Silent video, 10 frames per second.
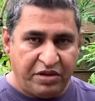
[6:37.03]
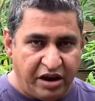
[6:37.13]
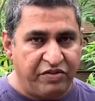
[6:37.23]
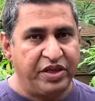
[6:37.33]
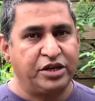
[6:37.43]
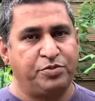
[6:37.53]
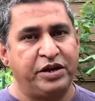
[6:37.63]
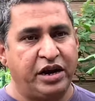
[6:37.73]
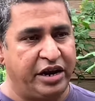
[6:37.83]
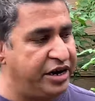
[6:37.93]
Everything has been
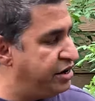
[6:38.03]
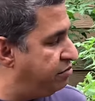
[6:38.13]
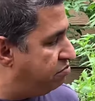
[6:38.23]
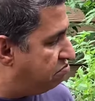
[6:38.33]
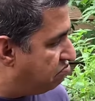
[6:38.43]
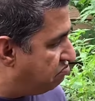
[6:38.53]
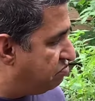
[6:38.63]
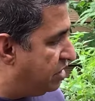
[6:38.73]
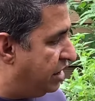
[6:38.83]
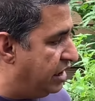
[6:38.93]
cleared.
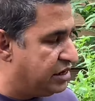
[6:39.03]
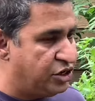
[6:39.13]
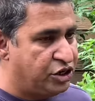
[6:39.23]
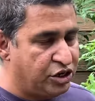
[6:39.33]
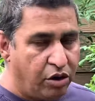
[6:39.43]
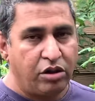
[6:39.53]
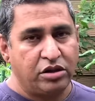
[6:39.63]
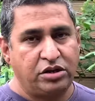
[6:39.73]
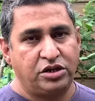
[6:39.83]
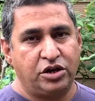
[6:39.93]
It's all
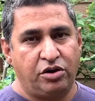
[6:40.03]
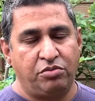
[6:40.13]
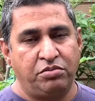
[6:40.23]
good to go.